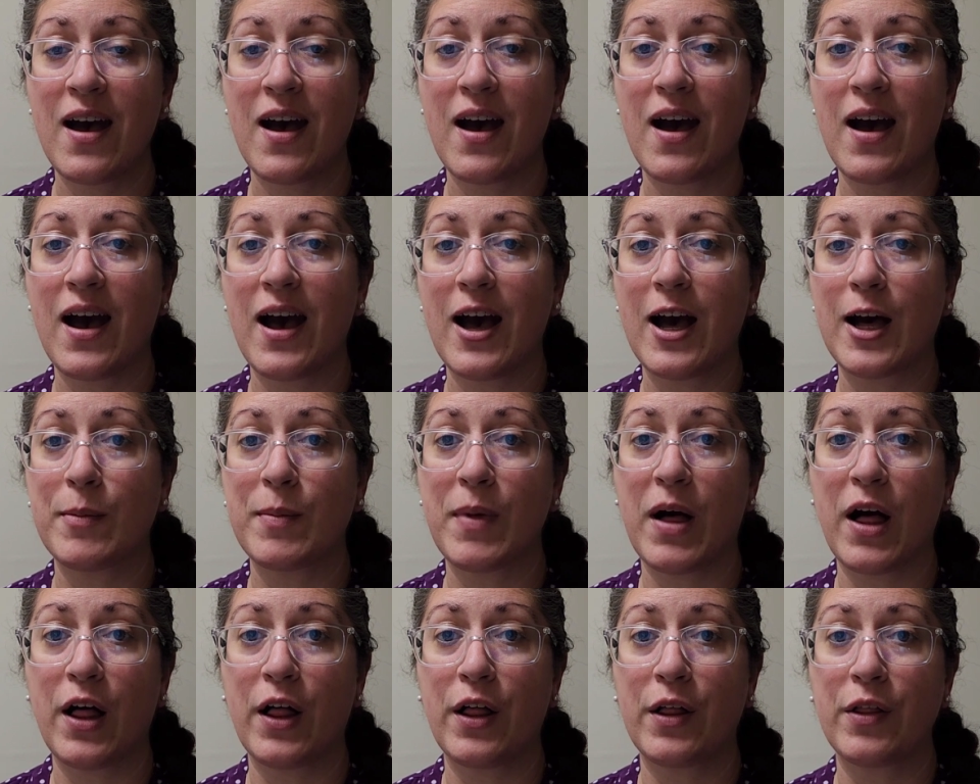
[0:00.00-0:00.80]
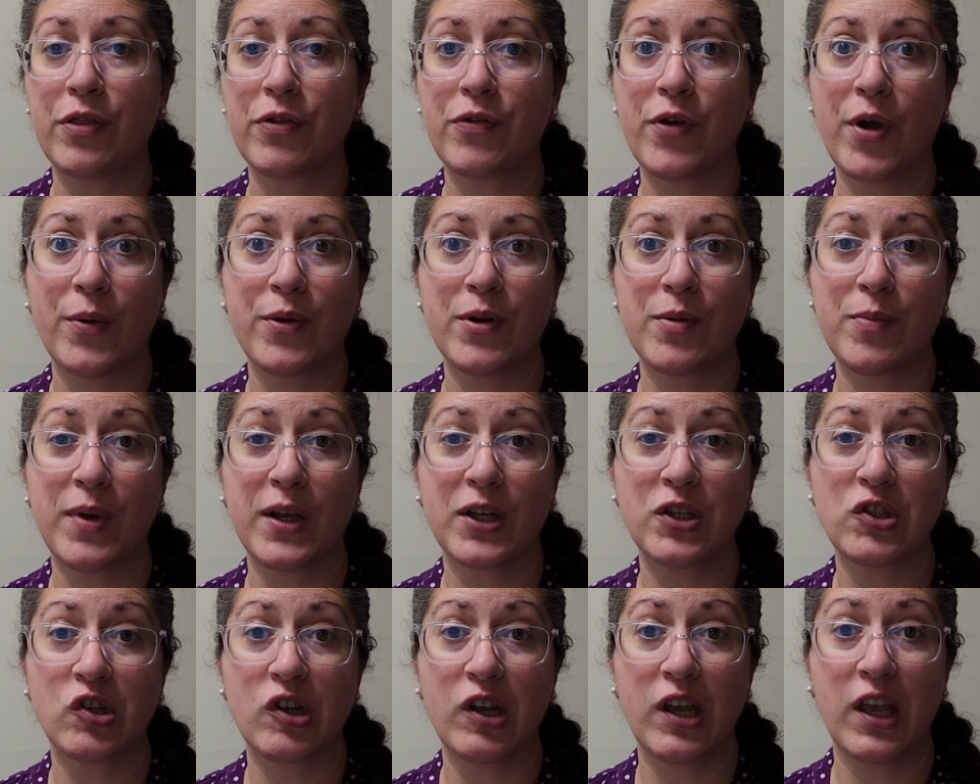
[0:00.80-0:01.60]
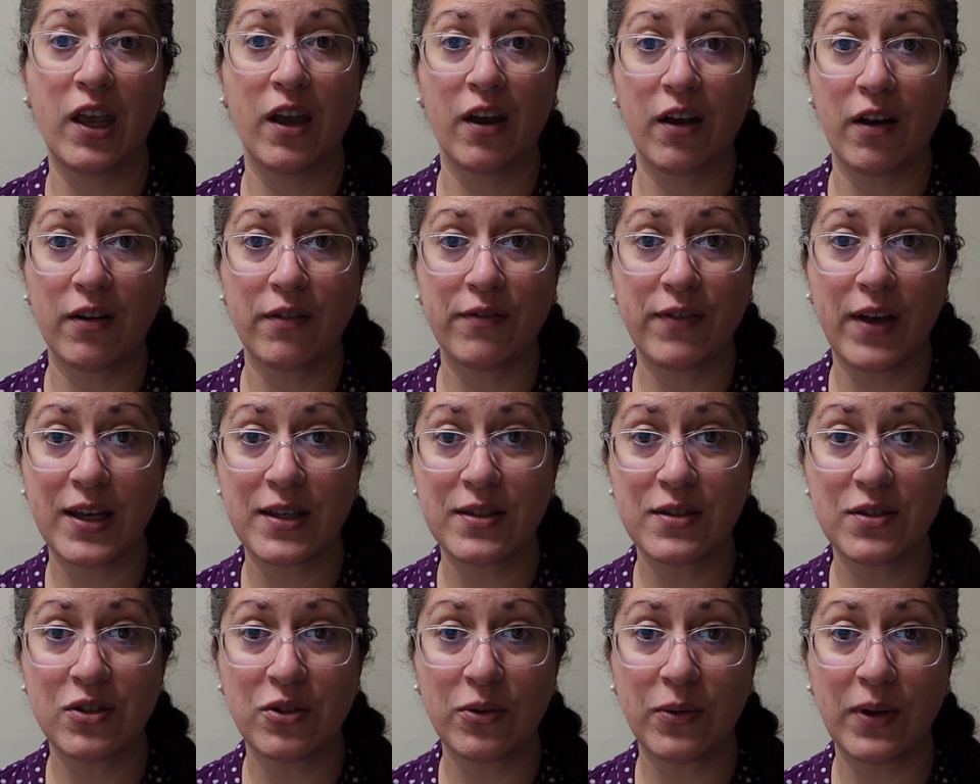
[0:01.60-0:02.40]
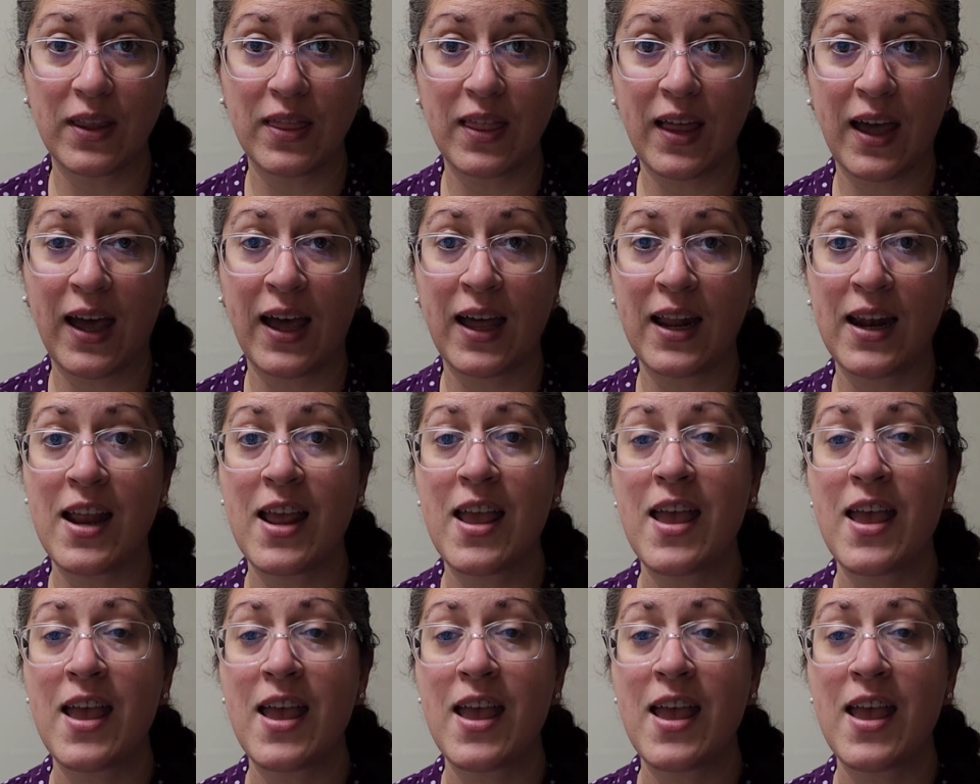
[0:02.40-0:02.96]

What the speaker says: I'll throw in a picture here of us doing that.